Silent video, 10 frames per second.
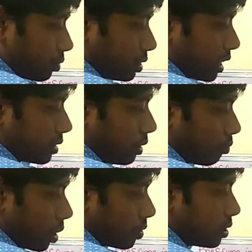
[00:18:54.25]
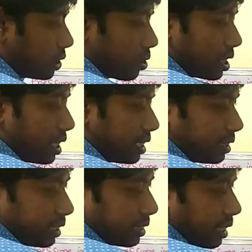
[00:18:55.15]
So section 1-1 is the
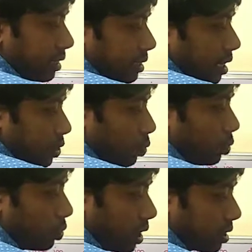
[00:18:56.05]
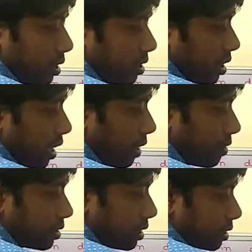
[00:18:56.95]
inlet section, this is the 2-2 section, this is the
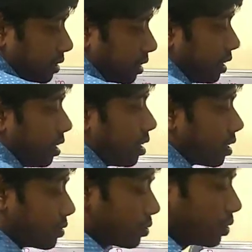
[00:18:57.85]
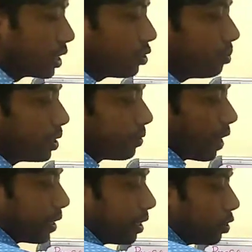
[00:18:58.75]
divert section. So it will be
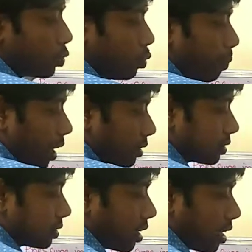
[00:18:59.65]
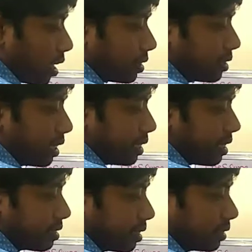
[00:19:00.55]
divided into two parts. This is
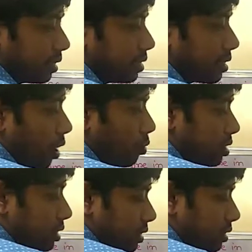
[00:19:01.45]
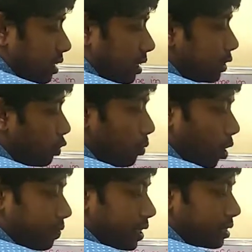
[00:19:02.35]
inlet section, this is the outlet section. It will
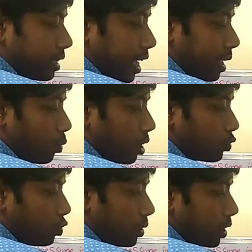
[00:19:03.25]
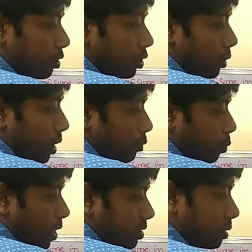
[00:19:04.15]
be obviously M1 should be equal to
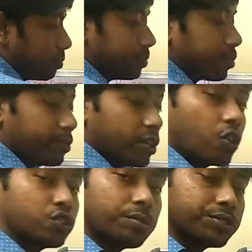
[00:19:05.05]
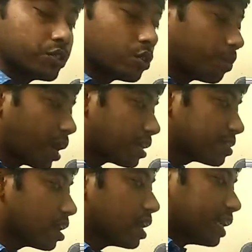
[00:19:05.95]
M2 plus M3 from the conservation of
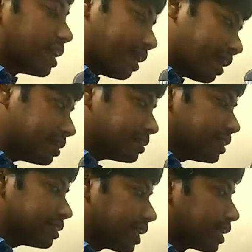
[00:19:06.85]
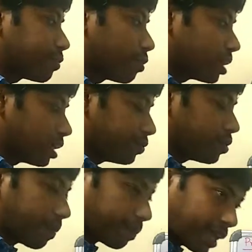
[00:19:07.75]
mass. Again said that from the,
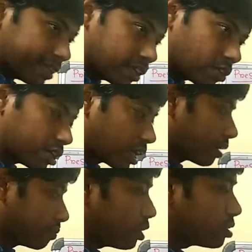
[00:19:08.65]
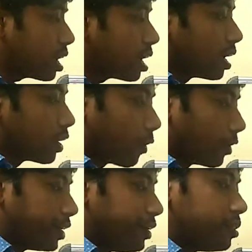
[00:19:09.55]
if you apply the contact, because
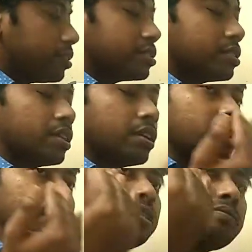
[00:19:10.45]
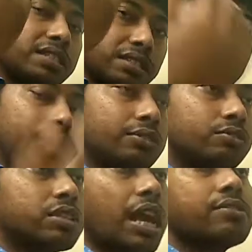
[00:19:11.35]
continuity equation is basically
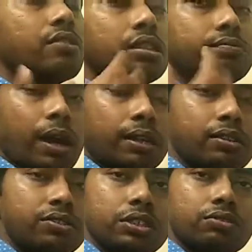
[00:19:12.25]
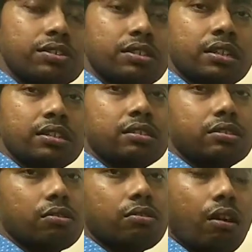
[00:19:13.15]
used as well as Bernoulli's equations,
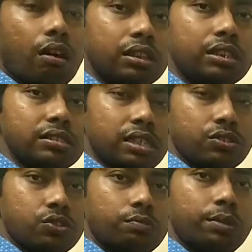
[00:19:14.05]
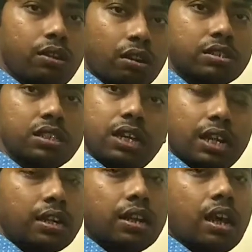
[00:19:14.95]
so all these things should be
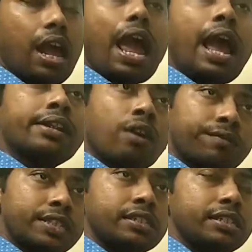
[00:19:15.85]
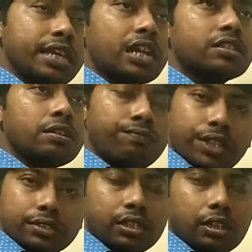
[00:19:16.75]
considered, and obviously there are some
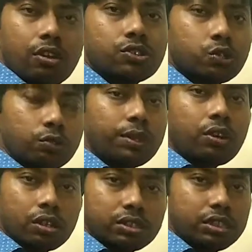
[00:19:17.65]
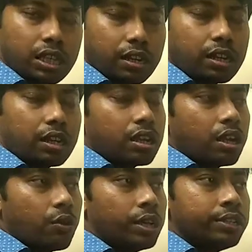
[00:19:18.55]
friction loss should be considered
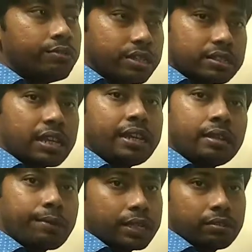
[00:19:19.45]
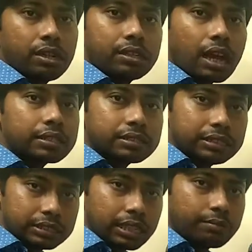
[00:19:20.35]
when you design a particular duct
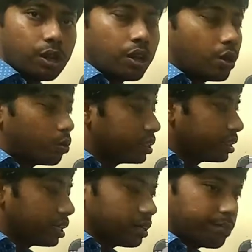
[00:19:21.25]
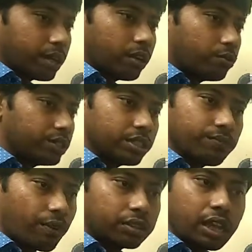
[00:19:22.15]
system within a
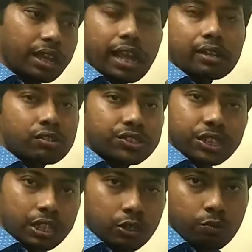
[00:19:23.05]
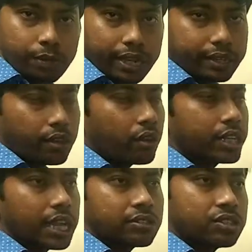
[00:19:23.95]
for the air conditioning equipment
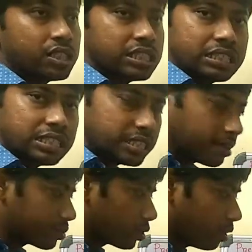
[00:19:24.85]
or air conditioning system.